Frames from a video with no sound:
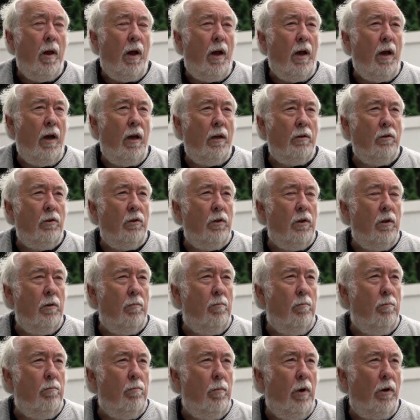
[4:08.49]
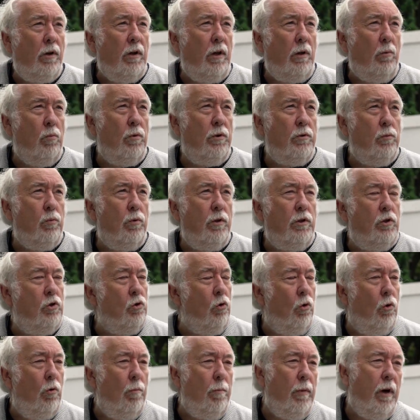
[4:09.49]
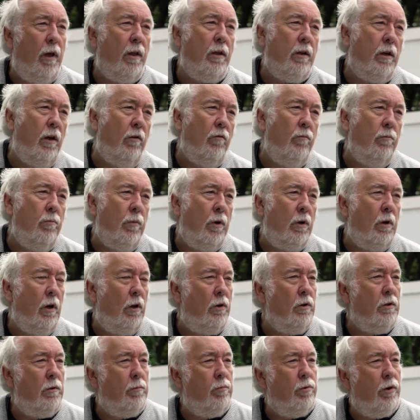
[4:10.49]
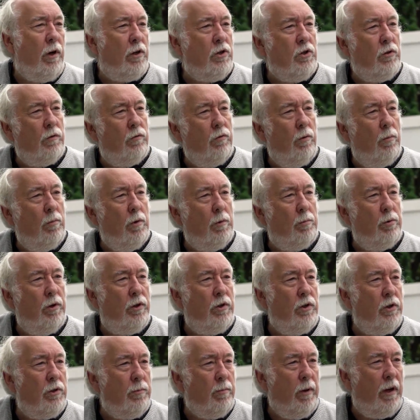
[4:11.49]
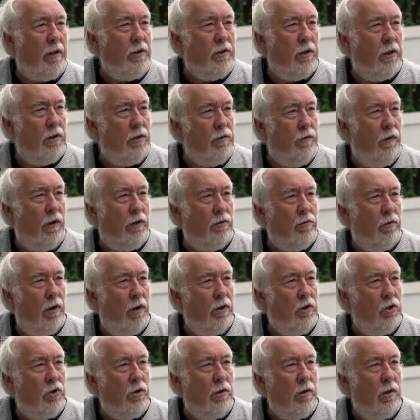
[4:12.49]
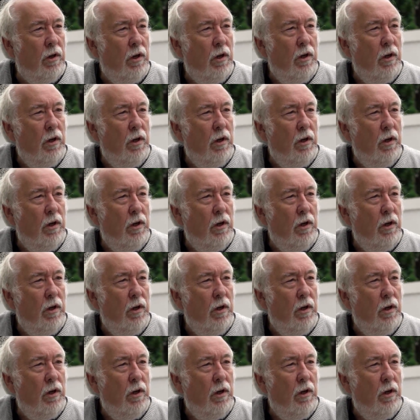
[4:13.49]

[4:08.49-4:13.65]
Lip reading: and the money was withdrawn by the government under pressure from the British Plastics Federation.